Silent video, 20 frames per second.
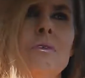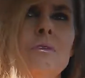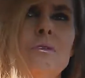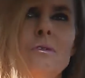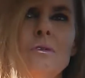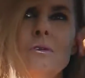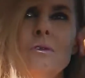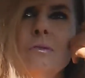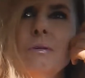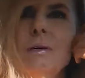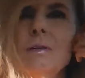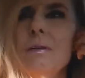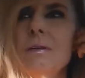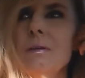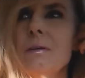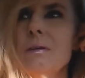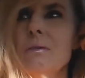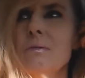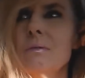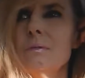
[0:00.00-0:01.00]
You know, I
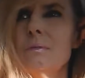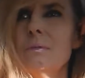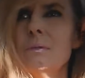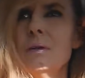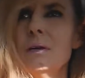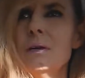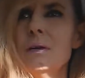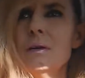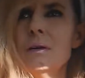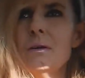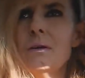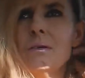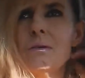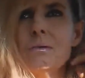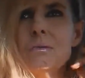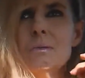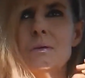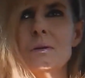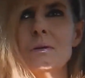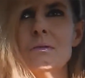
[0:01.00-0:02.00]
think when we are
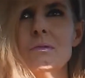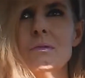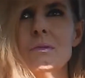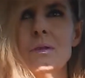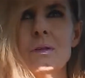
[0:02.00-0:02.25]
going through